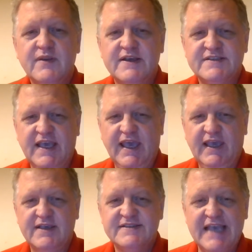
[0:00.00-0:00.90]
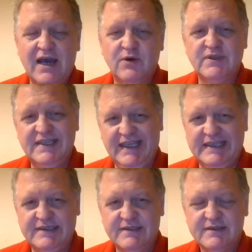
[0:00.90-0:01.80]
They say sounded
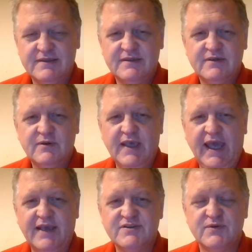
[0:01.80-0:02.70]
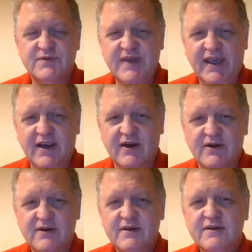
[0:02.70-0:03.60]
it. Okay, so
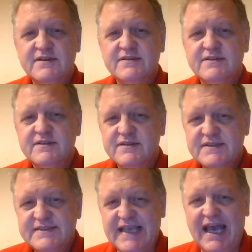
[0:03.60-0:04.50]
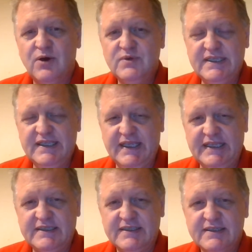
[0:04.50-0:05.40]
there sounded
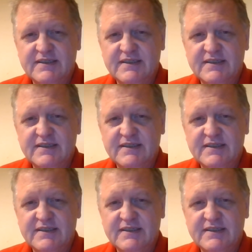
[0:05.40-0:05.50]
it